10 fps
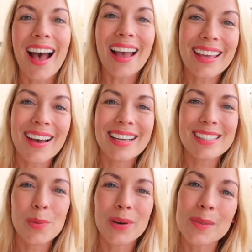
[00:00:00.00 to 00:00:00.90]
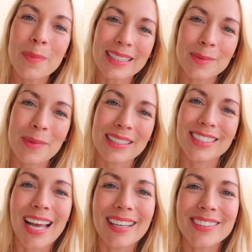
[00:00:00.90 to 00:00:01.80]
Hi guys, welcome back to my
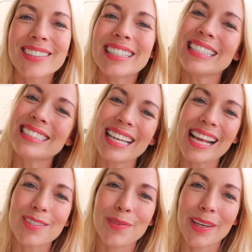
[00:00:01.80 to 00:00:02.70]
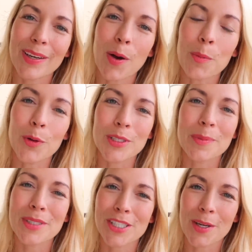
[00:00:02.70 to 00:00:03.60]
channel. In today's video, I'm going
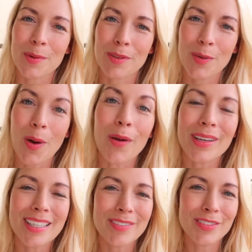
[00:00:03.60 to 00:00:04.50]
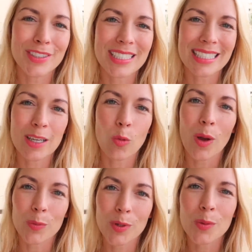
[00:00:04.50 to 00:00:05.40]
to be sharing with you our evening routine
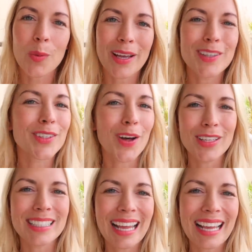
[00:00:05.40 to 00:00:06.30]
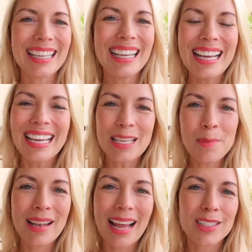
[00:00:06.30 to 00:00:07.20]
when we're away on holiday.
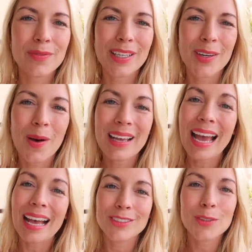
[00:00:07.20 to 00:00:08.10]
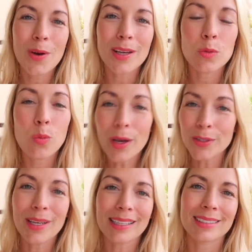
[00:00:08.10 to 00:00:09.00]
In my last video, I asked you guys what
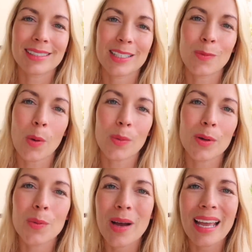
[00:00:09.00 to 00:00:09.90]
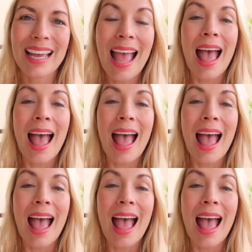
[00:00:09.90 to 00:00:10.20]
you'd like to see while we're away,